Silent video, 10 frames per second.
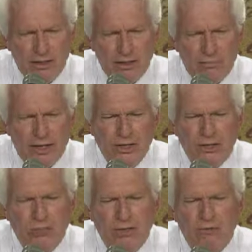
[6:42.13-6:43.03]
May you
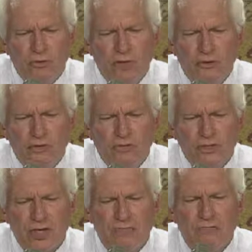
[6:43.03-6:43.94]
be for each of
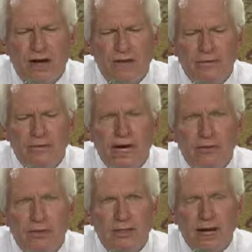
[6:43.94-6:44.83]
us our Father,
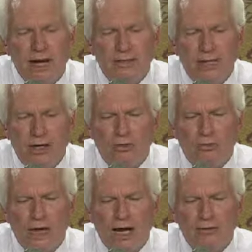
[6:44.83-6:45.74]
our God, our
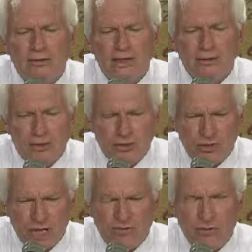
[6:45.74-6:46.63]
Rock, and our
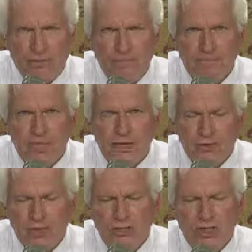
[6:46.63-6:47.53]
Savior. In
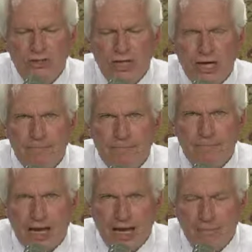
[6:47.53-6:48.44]
Jesus'
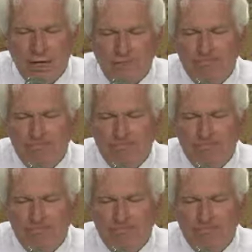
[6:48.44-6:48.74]
name, amen.